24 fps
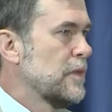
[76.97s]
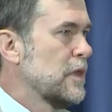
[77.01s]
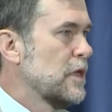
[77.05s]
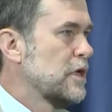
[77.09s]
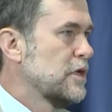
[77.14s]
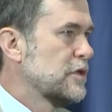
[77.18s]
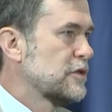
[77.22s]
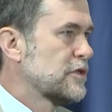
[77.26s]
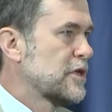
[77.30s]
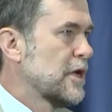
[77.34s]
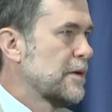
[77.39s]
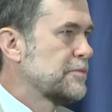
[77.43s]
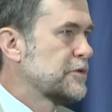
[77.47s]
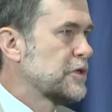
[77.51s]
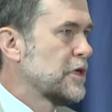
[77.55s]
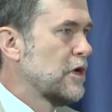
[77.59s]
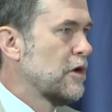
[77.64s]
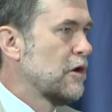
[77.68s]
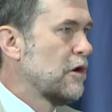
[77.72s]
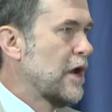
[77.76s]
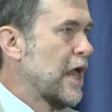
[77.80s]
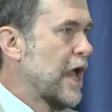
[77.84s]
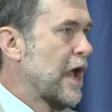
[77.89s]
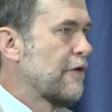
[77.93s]
in
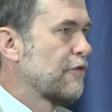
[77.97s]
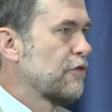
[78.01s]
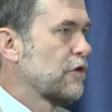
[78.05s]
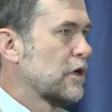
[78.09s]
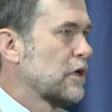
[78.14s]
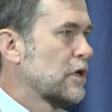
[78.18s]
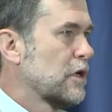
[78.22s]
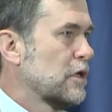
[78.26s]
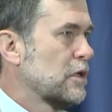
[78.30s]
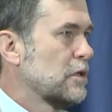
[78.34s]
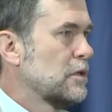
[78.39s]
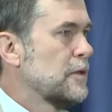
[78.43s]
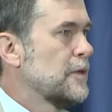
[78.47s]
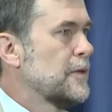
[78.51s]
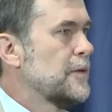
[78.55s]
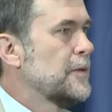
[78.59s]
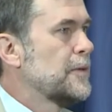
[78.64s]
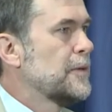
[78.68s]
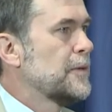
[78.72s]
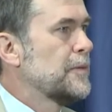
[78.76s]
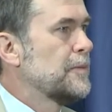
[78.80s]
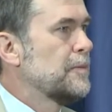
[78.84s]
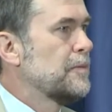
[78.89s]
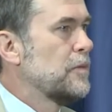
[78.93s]
sub-Saharan Africa,
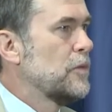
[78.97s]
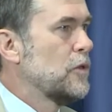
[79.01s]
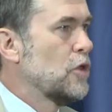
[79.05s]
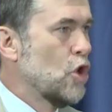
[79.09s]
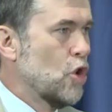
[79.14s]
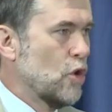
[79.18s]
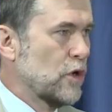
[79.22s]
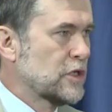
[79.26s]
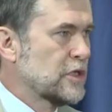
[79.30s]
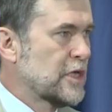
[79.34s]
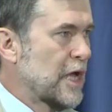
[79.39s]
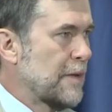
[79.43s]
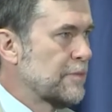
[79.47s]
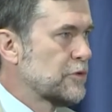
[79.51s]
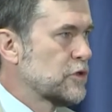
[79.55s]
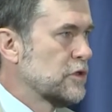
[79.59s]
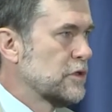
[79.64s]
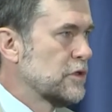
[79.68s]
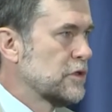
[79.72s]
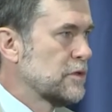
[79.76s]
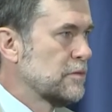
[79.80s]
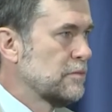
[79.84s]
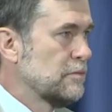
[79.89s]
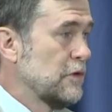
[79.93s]
no
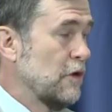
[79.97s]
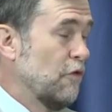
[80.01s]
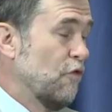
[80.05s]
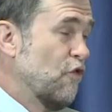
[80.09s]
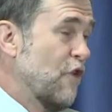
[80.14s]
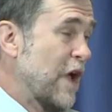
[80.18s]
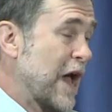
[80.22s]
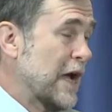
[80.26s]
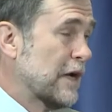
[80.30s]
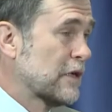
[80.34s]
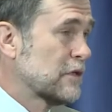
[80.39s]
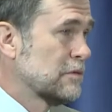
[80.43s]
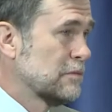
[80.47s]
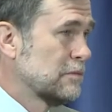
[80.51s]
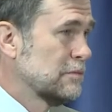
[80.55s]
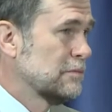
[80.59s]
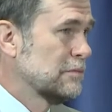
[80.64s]
exceptions. In fact,